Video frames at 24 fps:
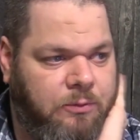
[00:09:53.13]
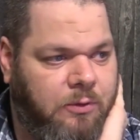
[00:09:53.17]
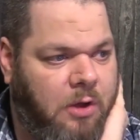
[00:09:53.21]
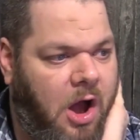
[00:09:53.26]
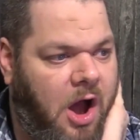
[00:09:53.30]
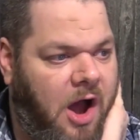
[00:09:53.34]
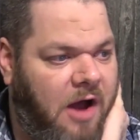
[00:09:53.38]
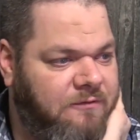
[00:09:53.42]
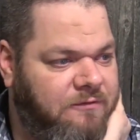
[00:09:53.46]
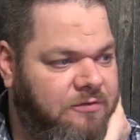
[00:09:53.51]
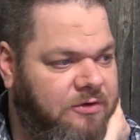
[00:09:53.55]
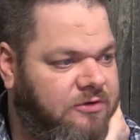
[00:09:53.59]

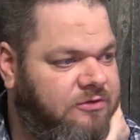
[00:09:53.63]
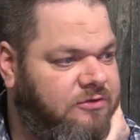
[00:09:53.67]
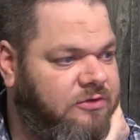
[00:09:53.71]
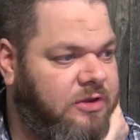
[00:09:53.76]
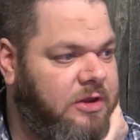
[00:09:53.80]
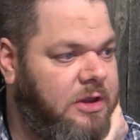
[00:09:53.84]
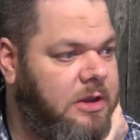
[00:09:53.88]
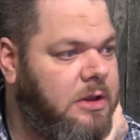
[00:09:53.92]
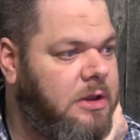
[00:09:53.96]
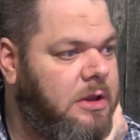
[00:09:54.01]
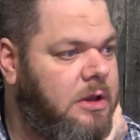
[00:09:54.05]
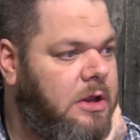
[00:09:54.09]

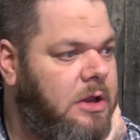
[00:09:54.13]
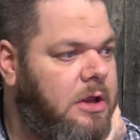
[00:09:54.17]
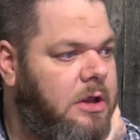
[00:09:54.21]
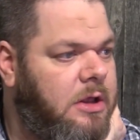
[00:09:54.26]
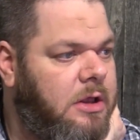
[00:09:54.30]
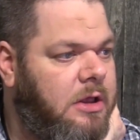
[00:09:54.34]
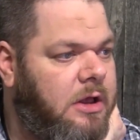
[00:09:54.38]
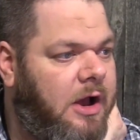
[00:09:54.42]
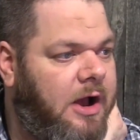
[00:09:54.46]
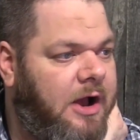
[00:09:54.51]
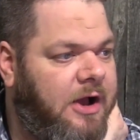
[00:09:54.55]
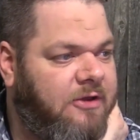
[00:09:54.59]
Obviously,
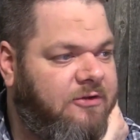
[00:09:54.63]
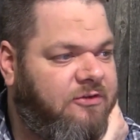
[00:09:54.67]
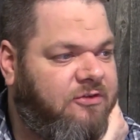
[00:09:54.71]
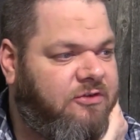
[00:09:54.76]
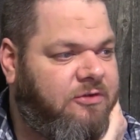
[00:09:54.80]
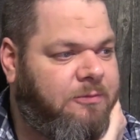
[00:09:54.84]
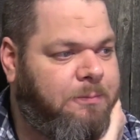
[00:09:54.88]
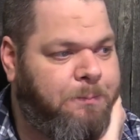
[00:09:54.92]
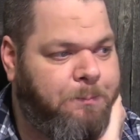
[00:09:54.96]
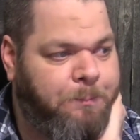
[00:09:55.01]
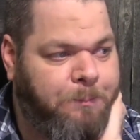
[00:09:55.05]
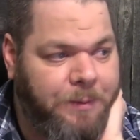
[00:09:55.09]

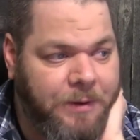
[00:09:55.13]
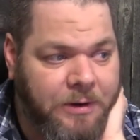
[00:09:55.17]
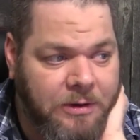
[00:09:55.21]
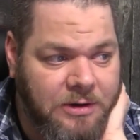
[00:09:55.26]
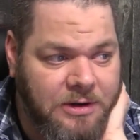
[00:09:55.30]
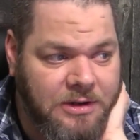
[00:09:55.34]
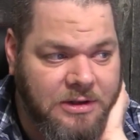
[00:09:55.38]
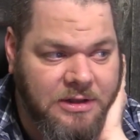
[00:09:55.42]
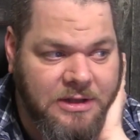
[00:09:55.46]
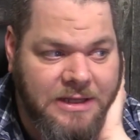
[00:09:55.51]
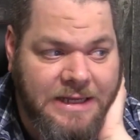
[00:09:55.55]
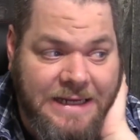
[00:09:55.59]

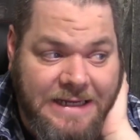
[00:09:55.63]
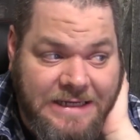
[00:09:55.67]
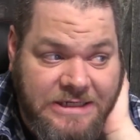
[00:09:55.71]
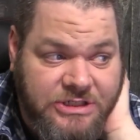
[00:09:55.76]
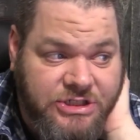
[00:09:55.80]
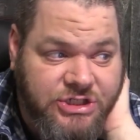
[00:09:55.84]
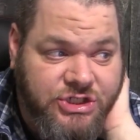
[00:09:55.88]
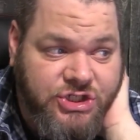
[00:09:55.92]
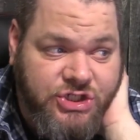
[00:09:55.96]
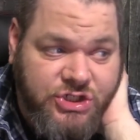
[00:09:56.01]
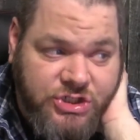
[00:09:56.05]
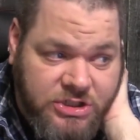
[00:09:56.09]
Spirit
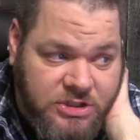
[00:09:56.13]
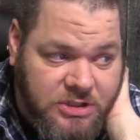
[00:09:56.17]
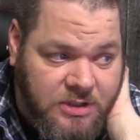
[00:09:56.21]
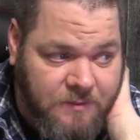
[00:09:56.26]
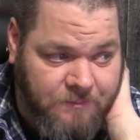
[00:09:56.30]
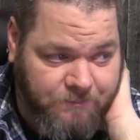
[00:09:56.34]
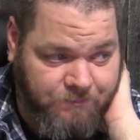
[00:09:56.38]
Leech.